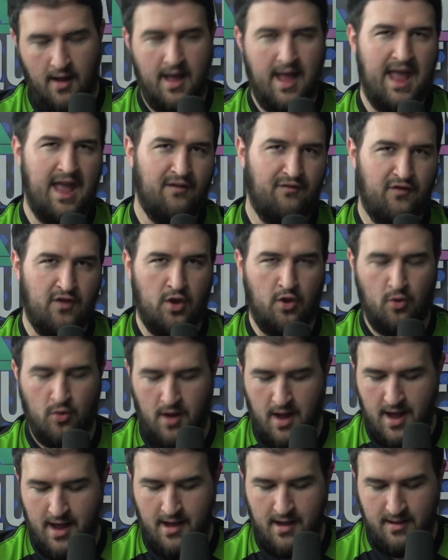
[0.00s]
if you
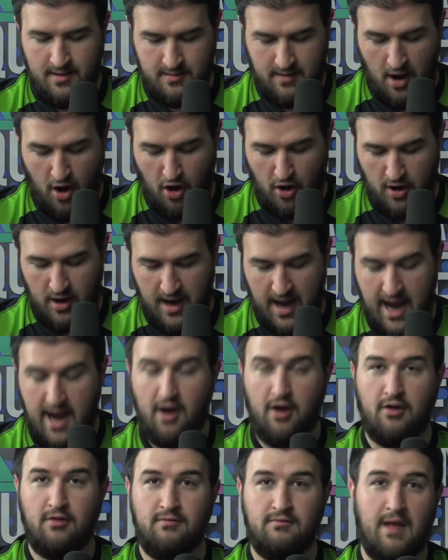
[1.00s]
are
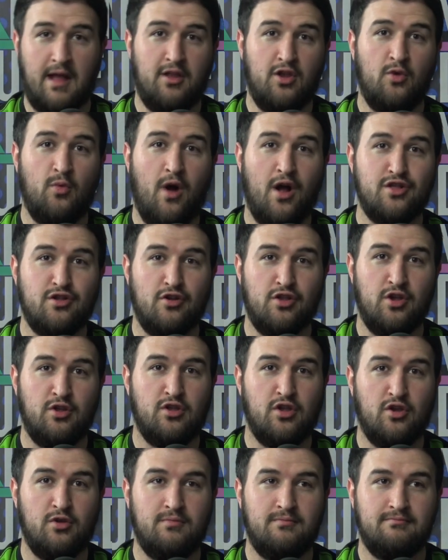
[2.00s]
here and you watch on
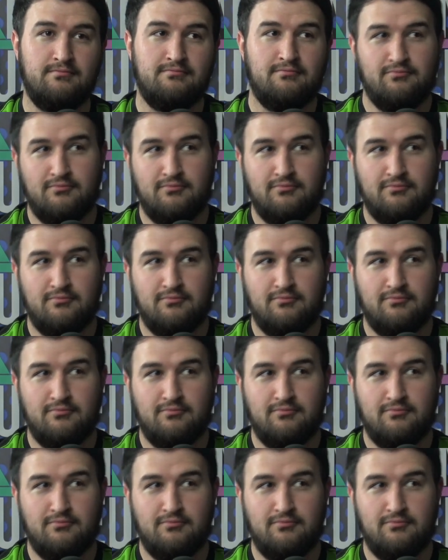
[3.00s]
YouTube,